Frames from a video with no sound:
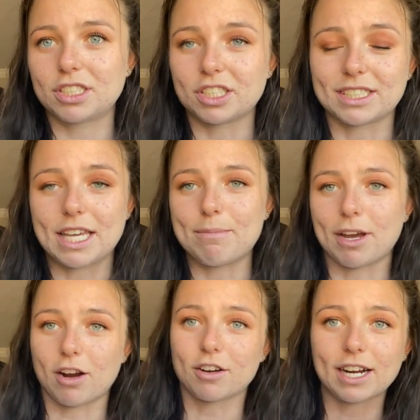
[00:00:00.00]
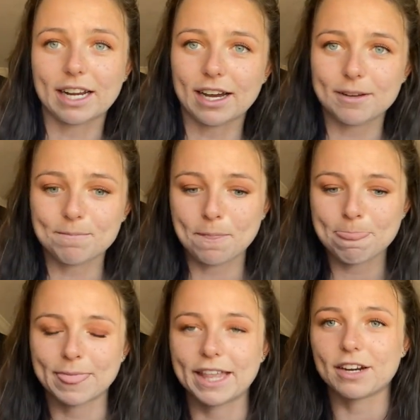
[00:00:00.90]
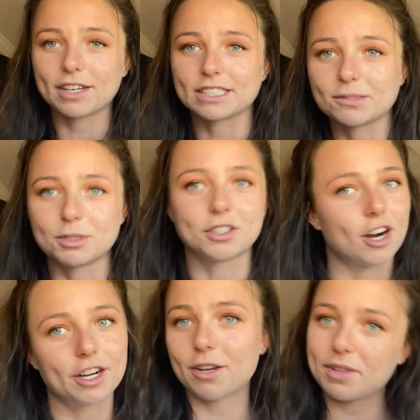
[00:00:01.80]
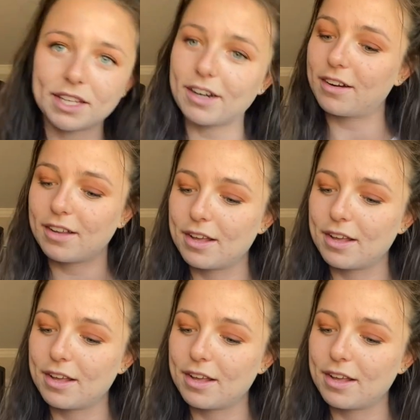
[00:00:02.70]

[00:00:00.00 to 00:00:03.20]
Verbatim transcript: just to keep my heart rate high, you know, get some little cardio in there.